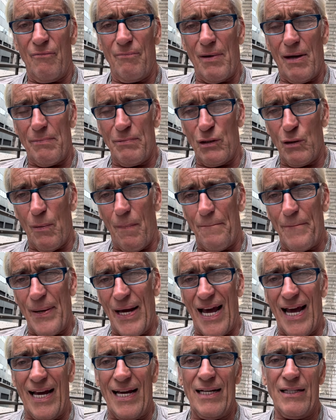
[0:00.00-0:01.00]
maybe you
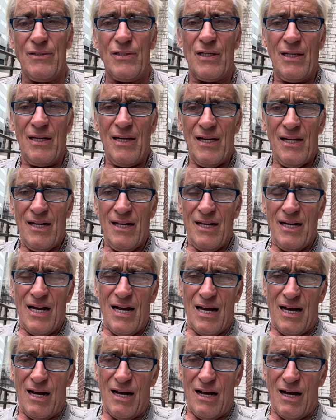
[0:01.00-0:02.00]
paint,
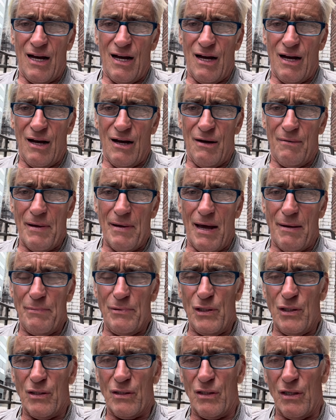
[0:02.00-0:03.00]
maybe
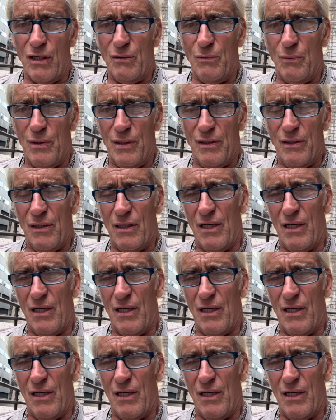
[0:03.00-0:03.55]
you're good with